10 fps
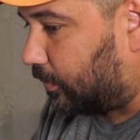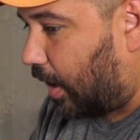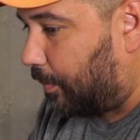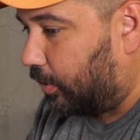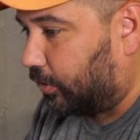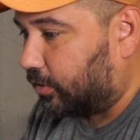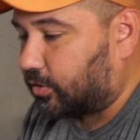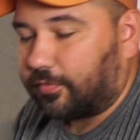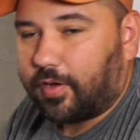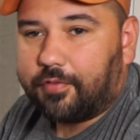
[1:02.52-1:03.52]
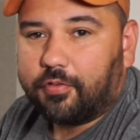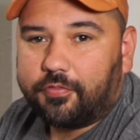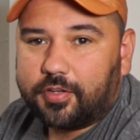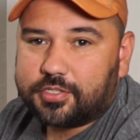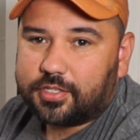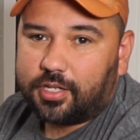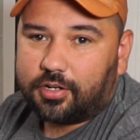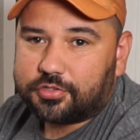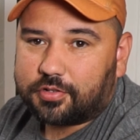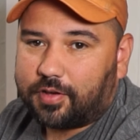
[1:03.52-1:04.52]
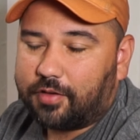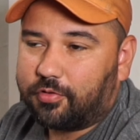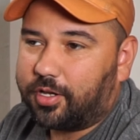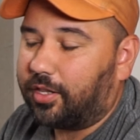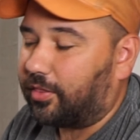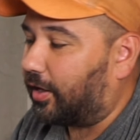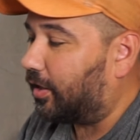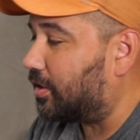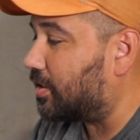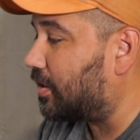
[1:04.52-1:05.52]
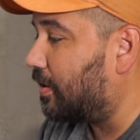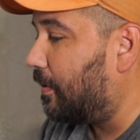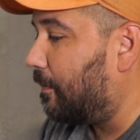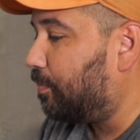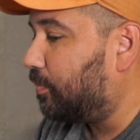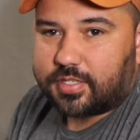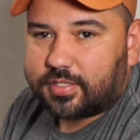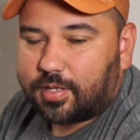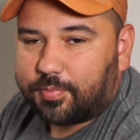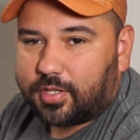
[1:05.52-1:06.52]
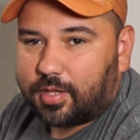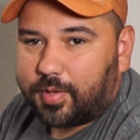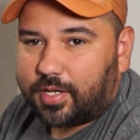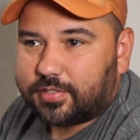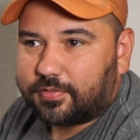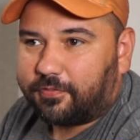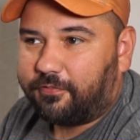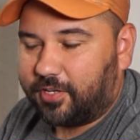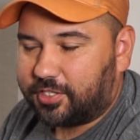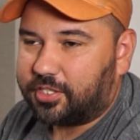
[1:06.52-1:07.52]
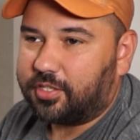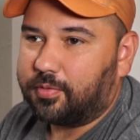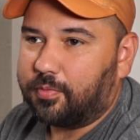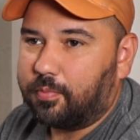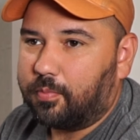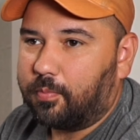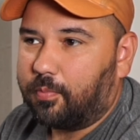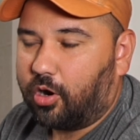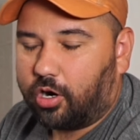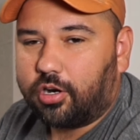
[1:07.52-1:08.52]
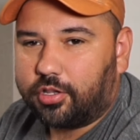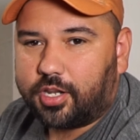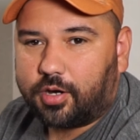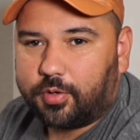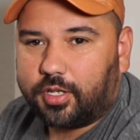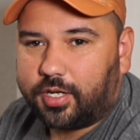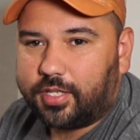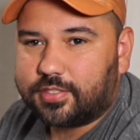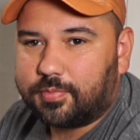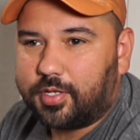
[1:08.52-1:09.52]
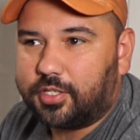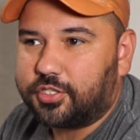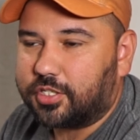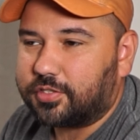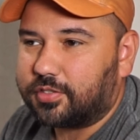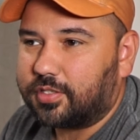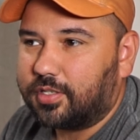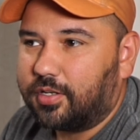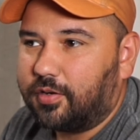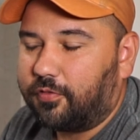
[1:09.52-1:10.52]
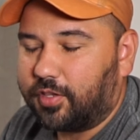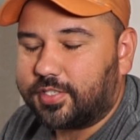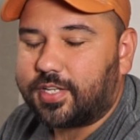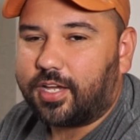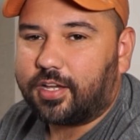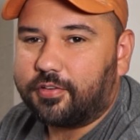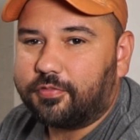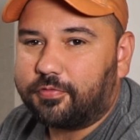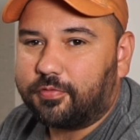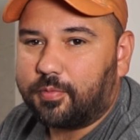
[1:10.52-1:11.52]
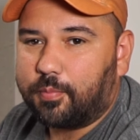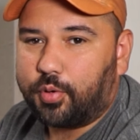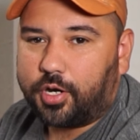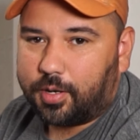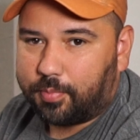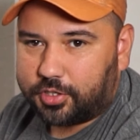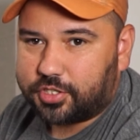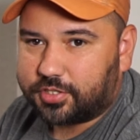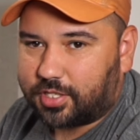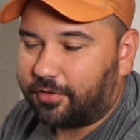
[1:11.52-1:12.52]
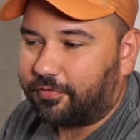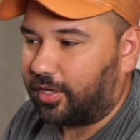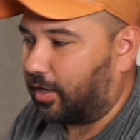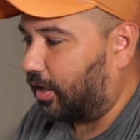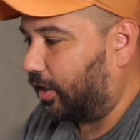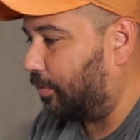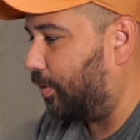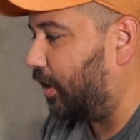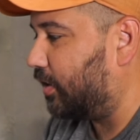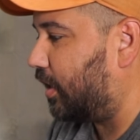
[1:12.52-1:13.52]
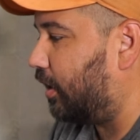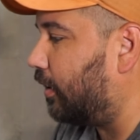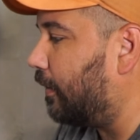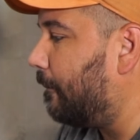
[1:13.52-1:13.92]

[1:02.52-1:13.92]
I build a survival fishing kit or survival anything, it just something that makes fishing harder than it really needs to be, just for the sake of putting a bunch of stuff in a little bitty container.